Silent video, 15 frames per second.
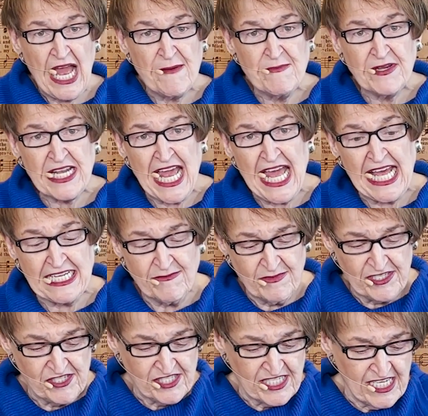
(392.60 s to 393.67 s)
Adam the
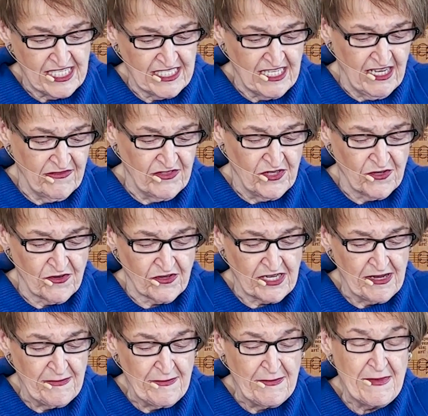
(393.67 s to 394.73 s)
son of Ner,
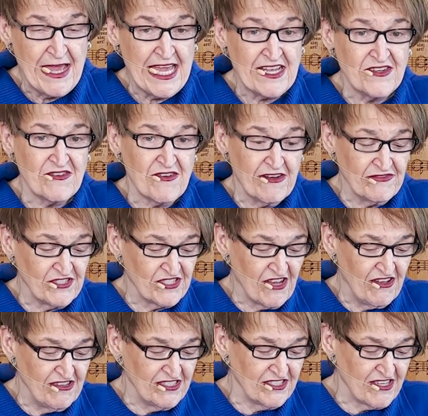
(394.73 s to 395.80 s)
commander of
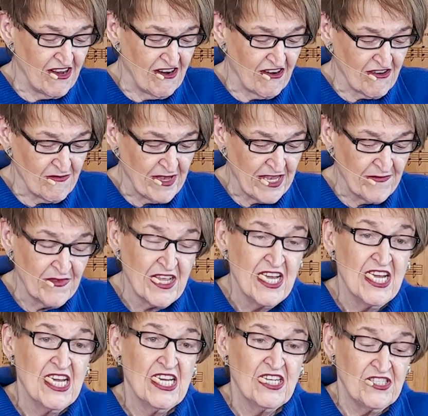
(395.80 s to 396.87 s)
Saul's army,
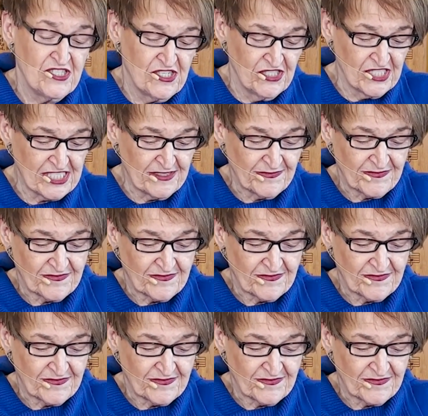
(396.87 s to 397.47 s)
took